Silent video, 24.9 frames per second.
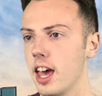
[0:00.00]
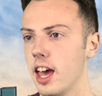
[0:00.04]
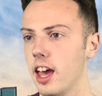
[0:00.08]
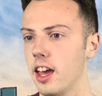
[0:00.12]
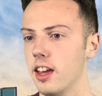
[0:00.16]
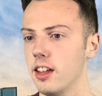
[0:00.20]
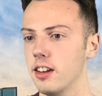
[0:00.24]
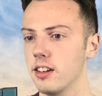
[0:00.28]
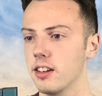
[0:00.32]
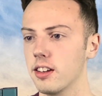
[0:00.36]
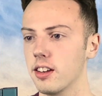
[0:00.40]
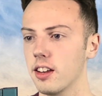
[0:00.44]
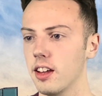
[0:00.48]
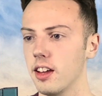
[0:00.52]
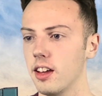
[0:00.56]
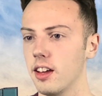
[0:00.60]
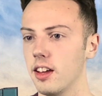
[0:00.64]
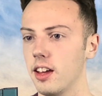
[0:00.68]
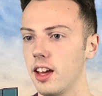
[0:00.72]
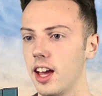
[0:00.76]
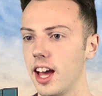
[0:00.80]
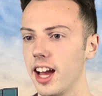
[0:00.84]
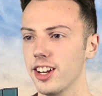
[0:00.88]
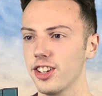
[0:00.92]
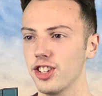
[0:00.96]
And
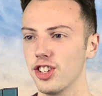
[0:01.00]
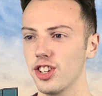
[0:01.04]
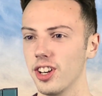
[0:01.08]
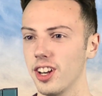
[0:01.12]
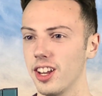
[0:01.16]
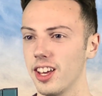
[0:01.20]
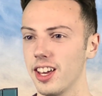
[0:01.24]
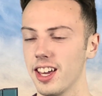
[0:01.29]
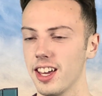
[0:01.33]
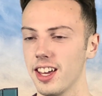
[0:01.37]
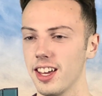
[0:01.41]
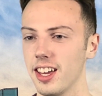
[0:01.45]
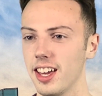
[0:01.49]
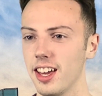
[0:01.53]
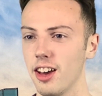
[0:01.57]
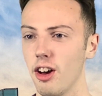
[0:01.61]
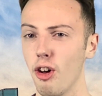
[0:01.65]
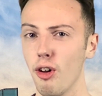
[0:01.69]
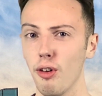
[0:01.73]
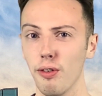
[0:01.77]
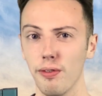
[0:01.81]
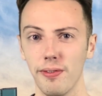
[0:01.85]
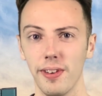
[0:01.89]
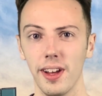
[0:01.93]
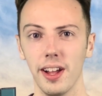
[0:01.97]
actually, it
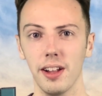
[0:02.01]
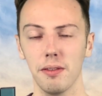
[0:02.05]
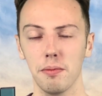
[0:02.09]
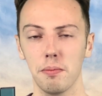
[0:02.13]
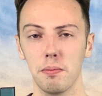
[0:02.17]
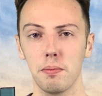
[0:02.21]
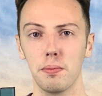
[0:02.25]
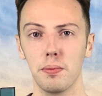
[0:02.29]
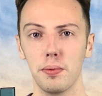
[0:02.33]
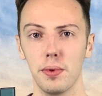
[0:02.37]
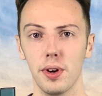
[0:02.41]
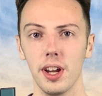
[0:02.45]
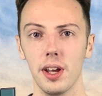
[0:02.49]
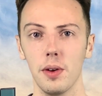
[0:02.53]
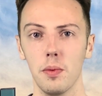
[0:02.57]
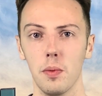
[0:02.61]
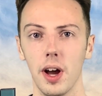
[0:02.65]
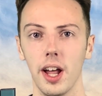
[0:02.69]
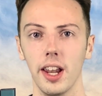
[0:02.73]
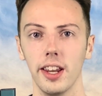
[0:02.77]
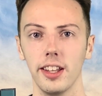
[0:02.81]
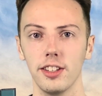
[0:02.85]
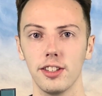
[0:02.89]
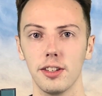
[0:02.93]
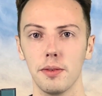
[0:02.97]
all fell pretty
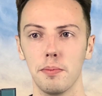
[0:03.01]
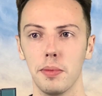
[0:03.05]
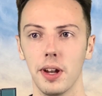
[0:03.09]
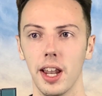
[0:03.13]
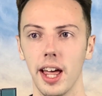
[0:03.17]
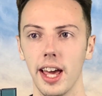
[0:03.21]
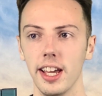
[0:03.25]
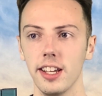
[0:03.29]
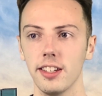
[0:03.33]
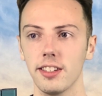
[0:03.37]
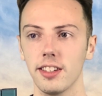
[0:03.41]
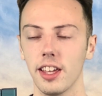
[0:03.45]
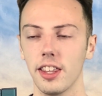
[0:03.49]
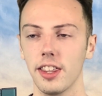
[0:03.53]
well into place.